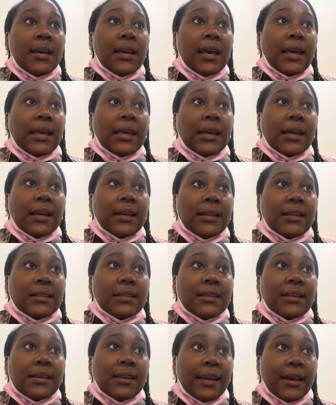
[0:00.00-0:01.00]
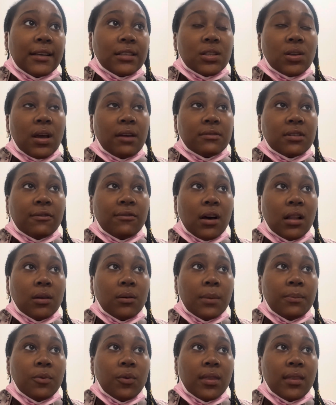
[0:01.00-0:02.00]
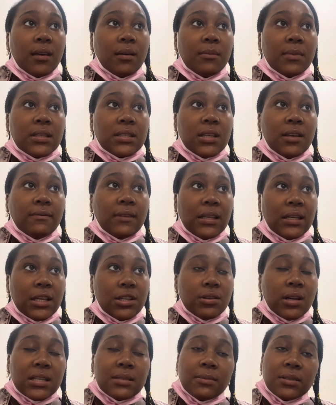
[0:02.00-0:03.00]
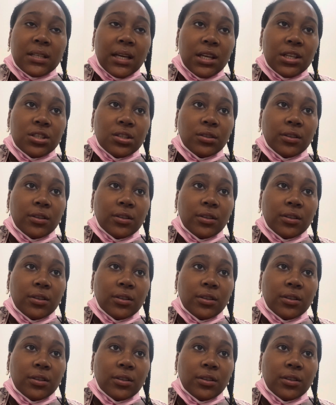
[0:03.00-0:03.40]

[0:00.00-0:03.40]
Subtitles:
And yeah, so I have to follow up with them and see if they need transportation,